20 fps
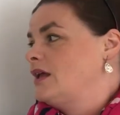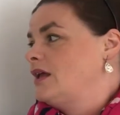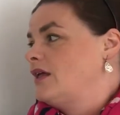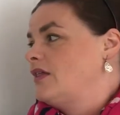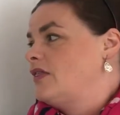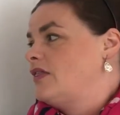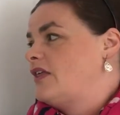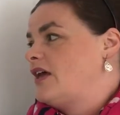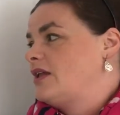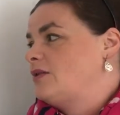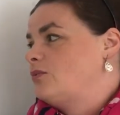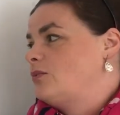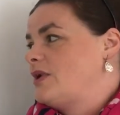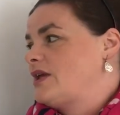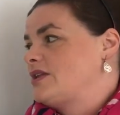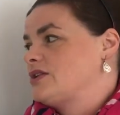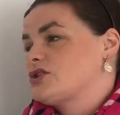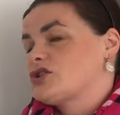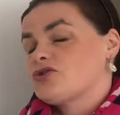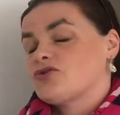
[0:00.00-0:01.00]
then
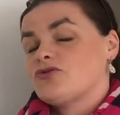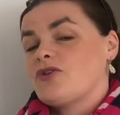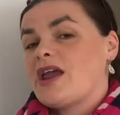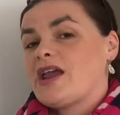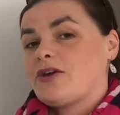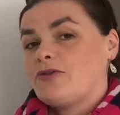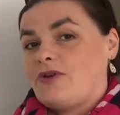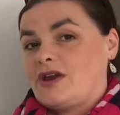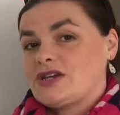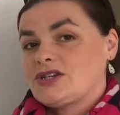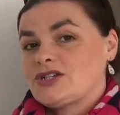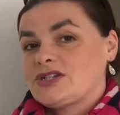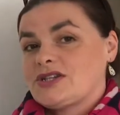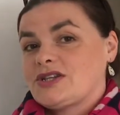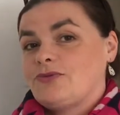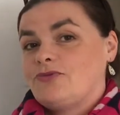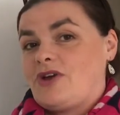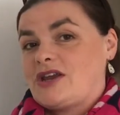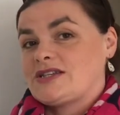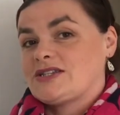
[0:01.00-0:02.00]
when Shrek
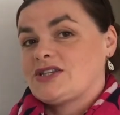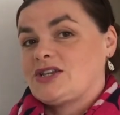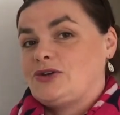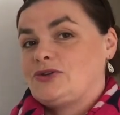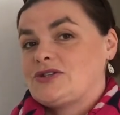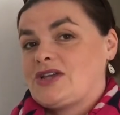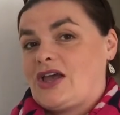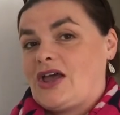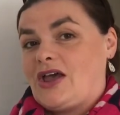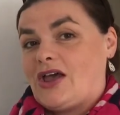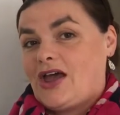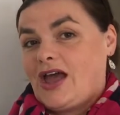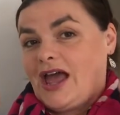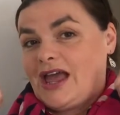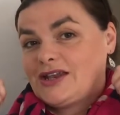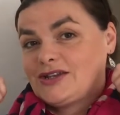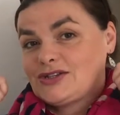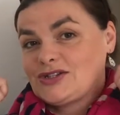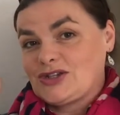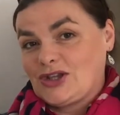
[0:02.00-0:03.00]
rescued her
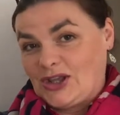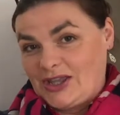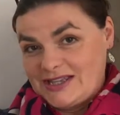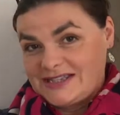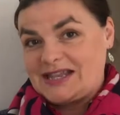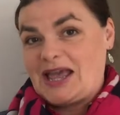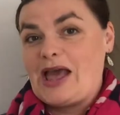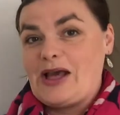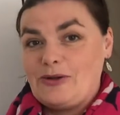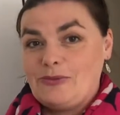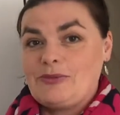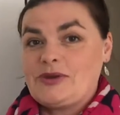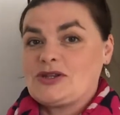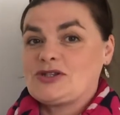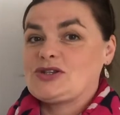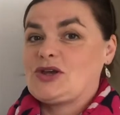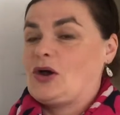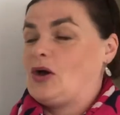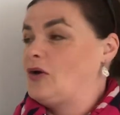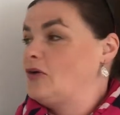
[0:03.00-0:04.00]
and took his
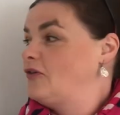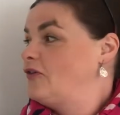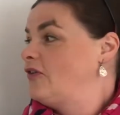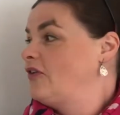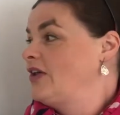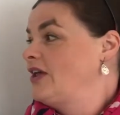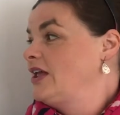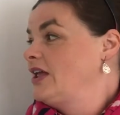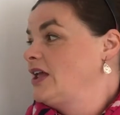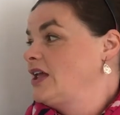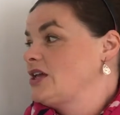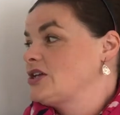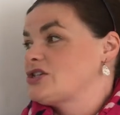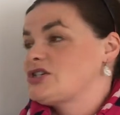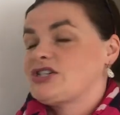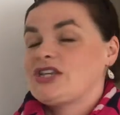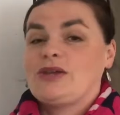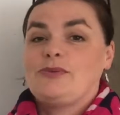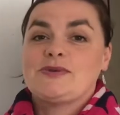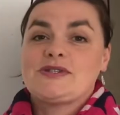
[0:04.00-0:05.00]
helmet off,
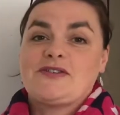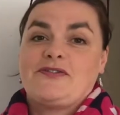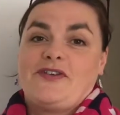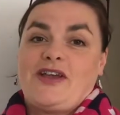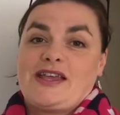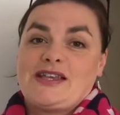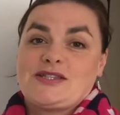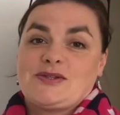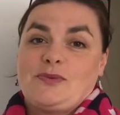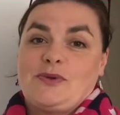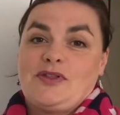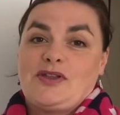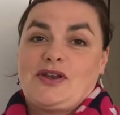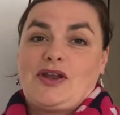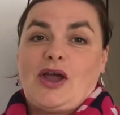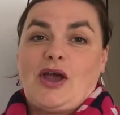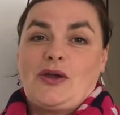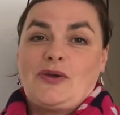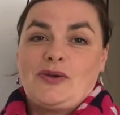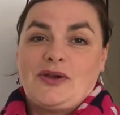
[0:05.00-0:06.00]
she was faced with an
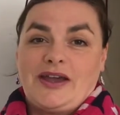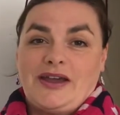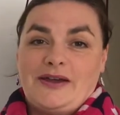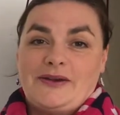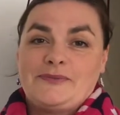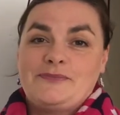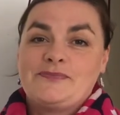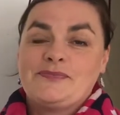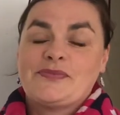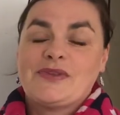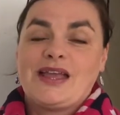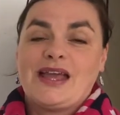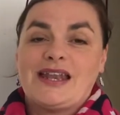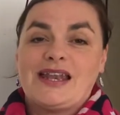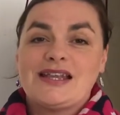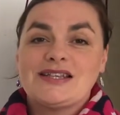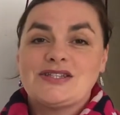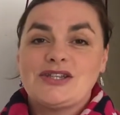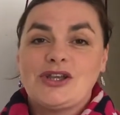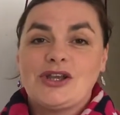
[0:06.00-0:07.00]
ogre. And
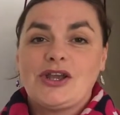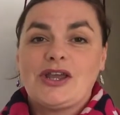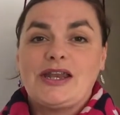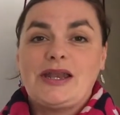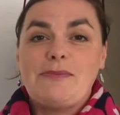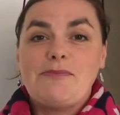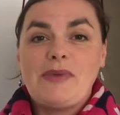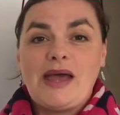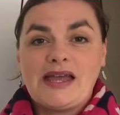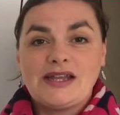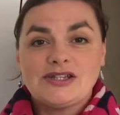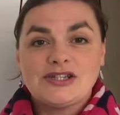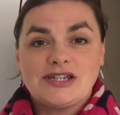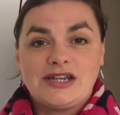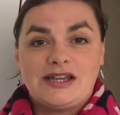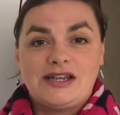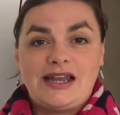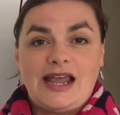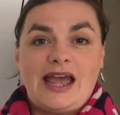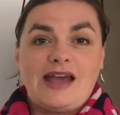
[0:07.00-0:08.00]
as you can
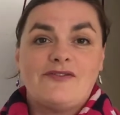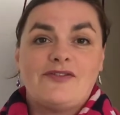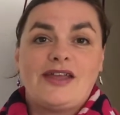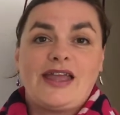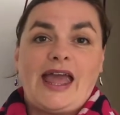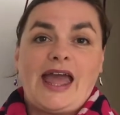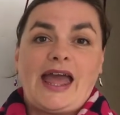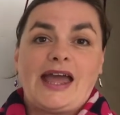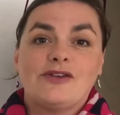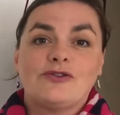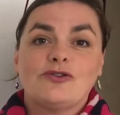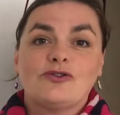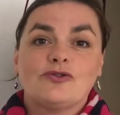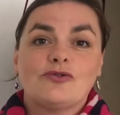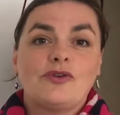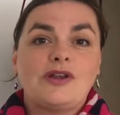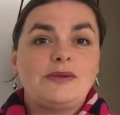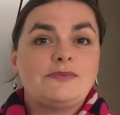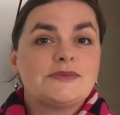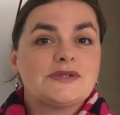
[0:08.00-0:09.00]
imagine, having had
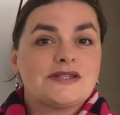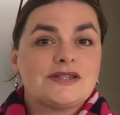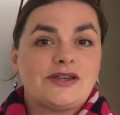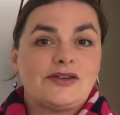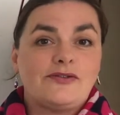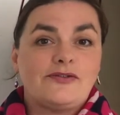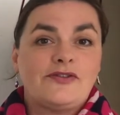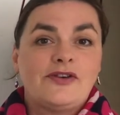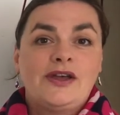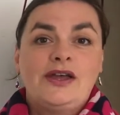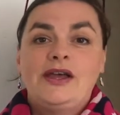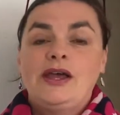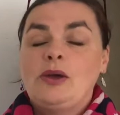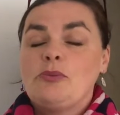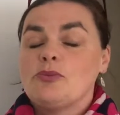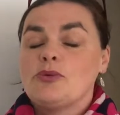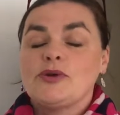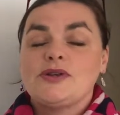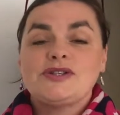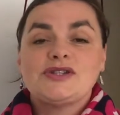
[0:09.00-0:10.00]
dreams of
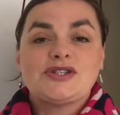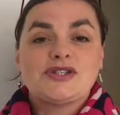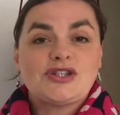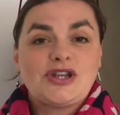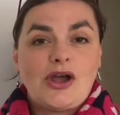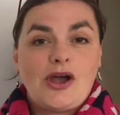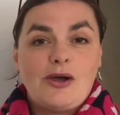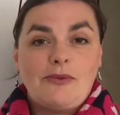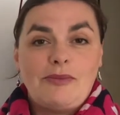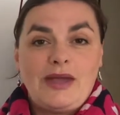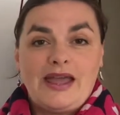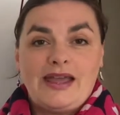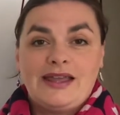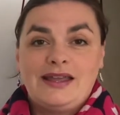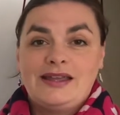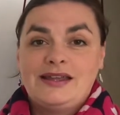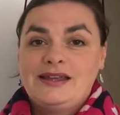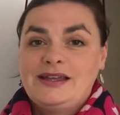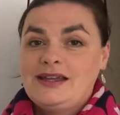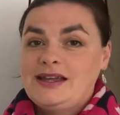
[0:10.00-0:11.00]
Prince
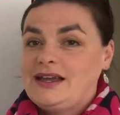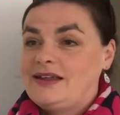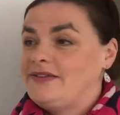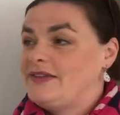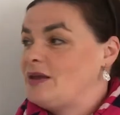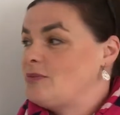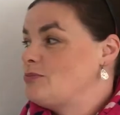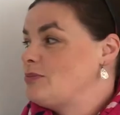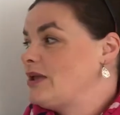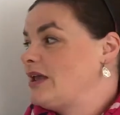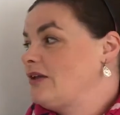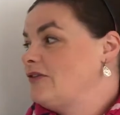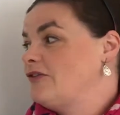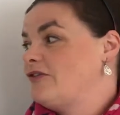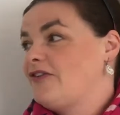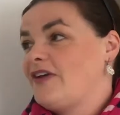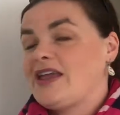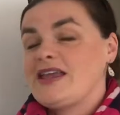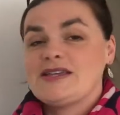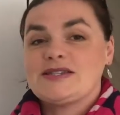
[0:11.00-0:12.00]
Charming and then being
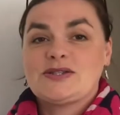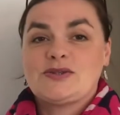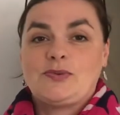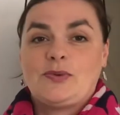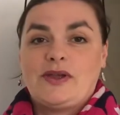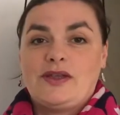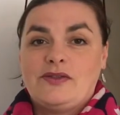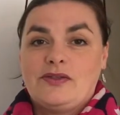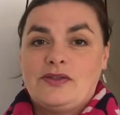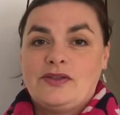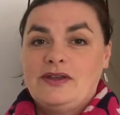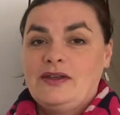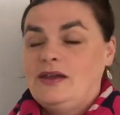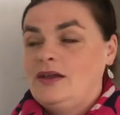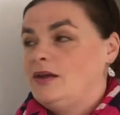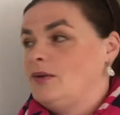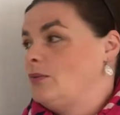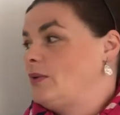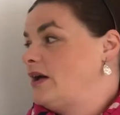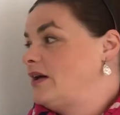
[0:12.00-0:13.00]
faced with,
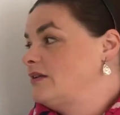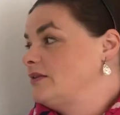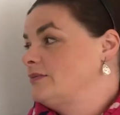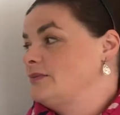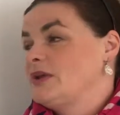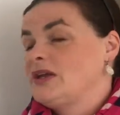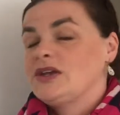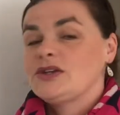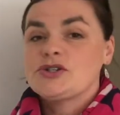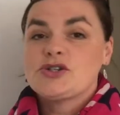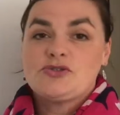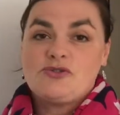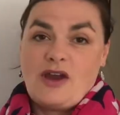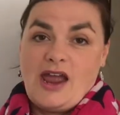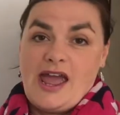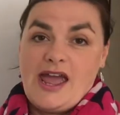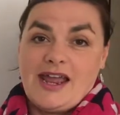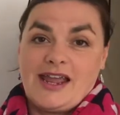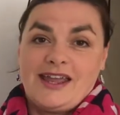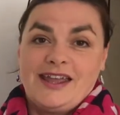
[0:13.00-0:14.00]
well,
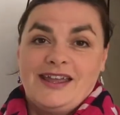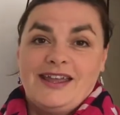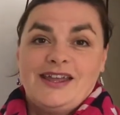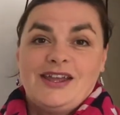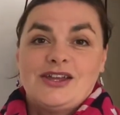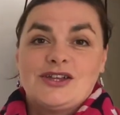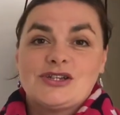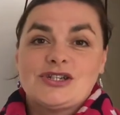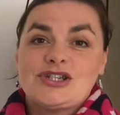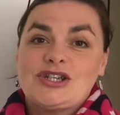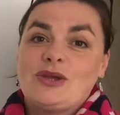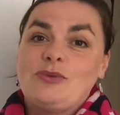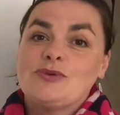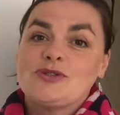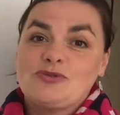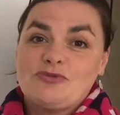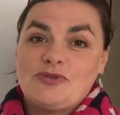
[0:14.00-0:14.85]
Shrek, she was